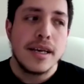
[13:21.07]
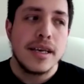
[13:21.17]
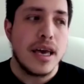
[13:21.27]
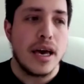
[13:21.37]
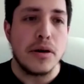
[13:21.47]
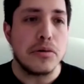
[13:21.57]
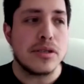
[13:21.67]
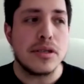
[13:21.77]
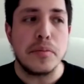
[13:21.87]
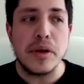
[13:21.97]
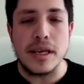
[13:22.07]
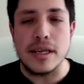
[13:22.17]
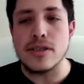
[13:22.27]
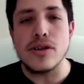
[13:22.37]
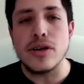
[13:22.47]
Yeah, it was the
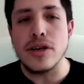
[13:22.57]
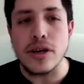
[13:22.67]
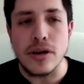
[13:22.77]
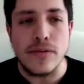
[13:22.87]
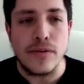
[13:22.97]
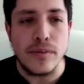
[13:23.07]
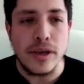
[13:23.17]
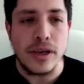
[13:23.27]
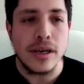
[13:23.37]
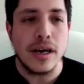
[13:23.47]
biggest learning curve for me.